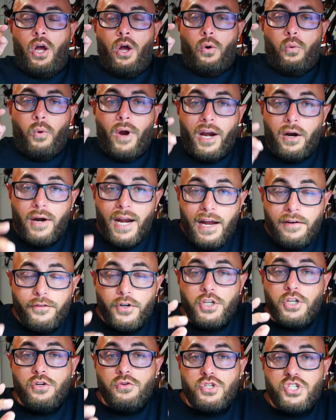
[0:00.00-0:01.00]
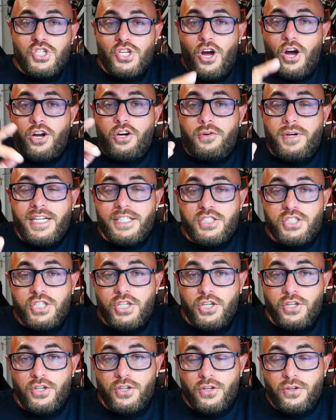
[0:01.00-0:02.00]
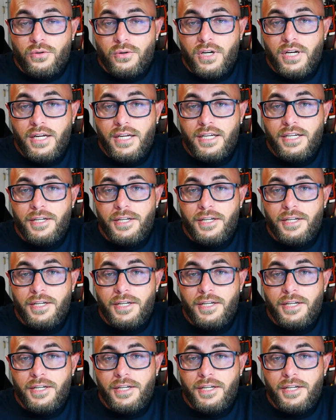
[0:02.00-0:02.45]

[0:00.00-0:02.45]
Wherever you solder it to,